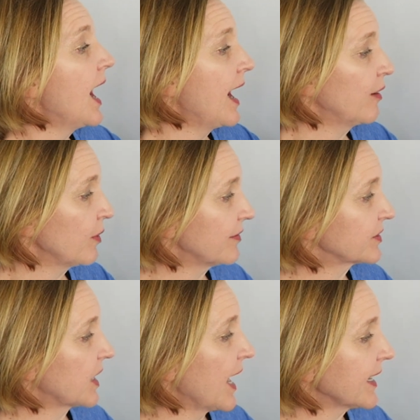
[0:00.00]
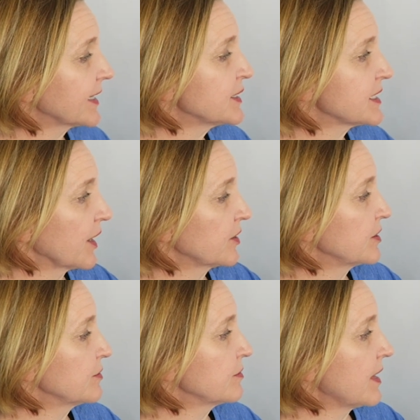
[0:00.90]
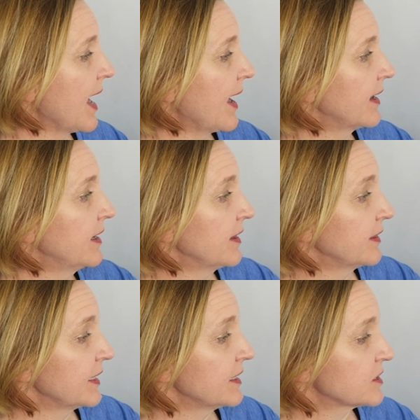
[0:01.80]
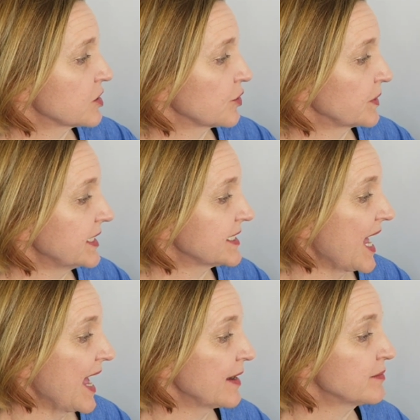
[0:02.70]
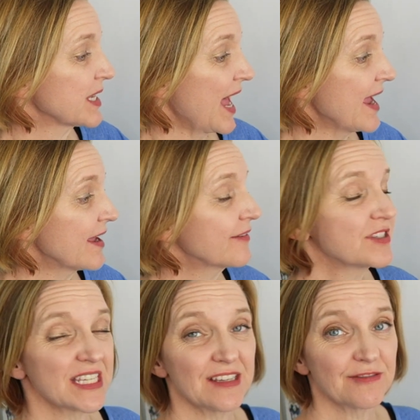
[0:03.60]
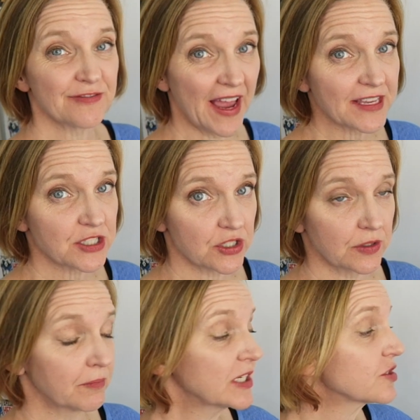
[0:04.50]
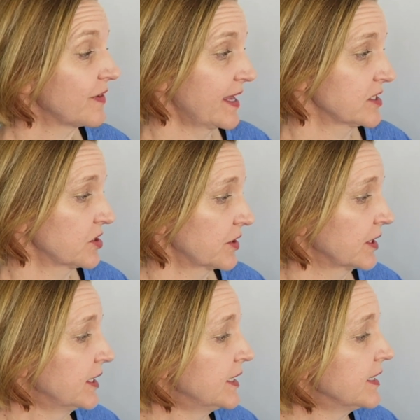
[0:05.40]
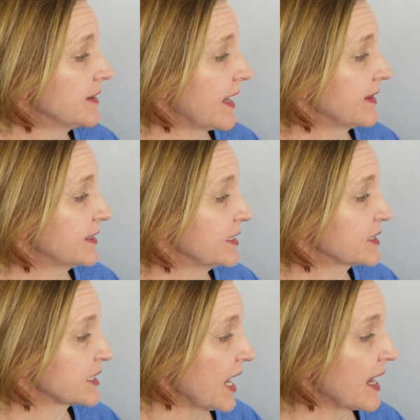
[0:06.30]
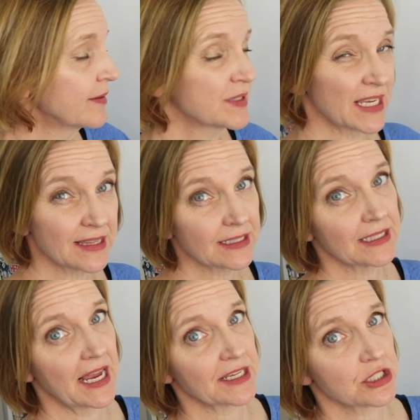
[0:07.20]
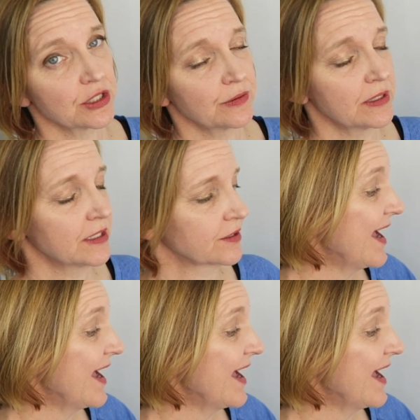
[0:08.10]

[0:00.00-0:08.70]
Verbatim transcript: However, I can tell you that these three times I have seen faster, much faster, than these times in the last two years.